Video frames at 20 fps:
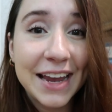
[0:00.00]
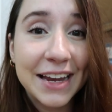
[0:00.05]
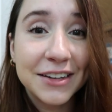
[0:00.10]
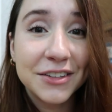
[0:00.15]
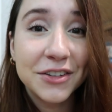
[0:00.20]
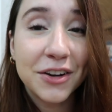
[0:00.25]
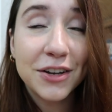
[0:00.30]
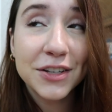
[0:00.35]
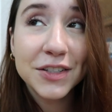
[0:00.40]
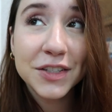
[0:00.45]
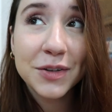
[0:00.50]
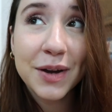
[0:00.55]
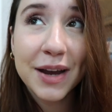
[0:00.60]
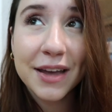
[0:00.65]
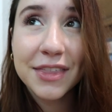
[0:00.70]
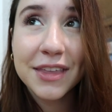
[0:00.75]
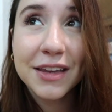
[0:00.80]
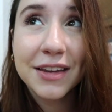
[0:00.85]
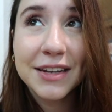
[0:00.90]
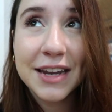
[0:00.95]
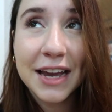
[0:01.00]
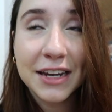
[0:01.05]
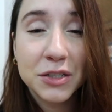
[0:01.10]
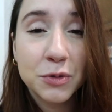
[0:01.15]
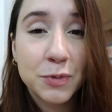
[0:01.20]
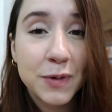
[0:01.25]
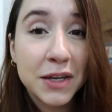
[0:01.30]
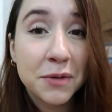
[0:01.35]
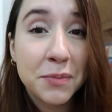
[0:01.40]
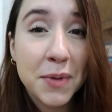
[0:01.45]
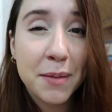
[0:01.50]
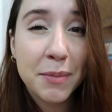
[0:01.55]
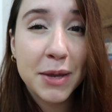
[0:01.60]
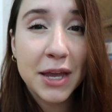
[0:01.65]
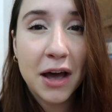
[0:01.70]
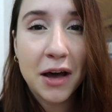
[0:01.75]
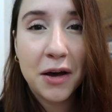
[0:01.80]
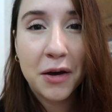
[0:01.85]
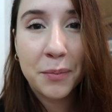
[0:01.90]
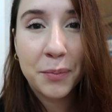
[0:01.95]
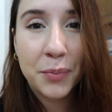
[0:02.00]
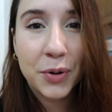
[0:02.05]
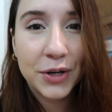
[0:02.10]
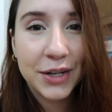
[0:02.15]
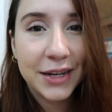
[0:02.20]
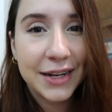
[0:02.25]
And also I think next week maybe I'll put